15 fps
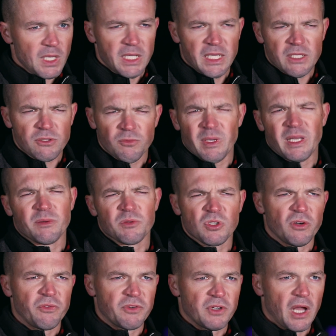And that's what made them
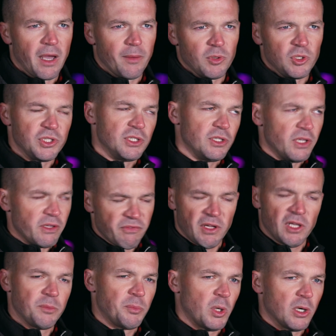so phenomenal. You know, they
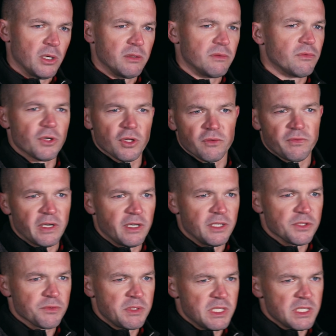fell apart for other
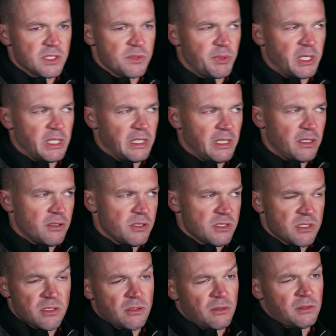various reasons, but it's
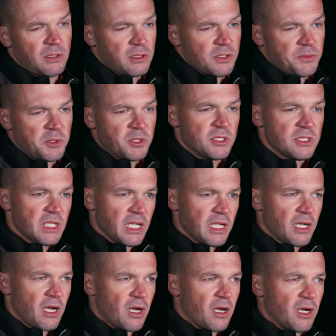still undisputed
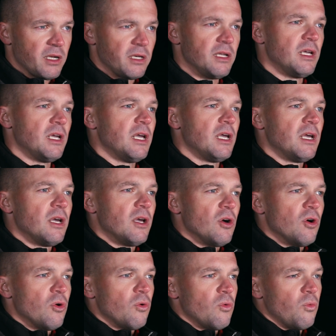today on
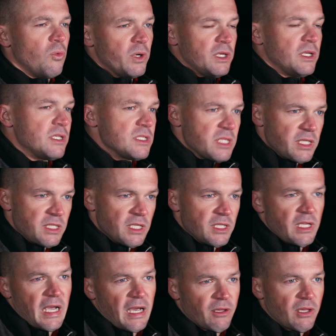what it is they
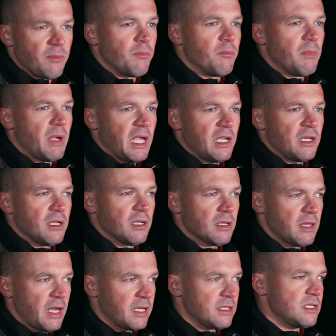did, how they made
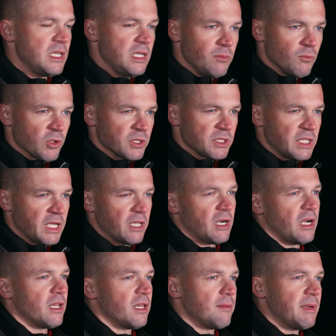that teamwork together,
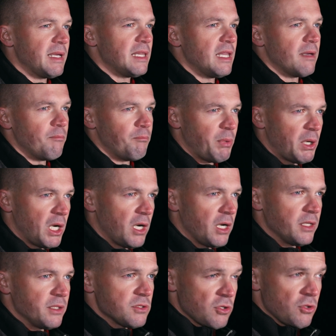how they made that
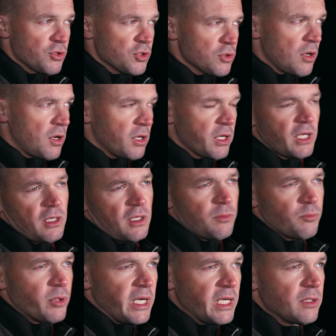bond so strong and
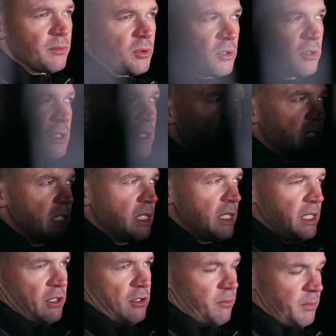unbreakable
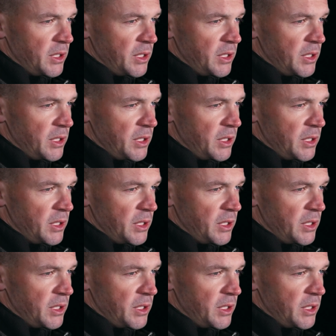in their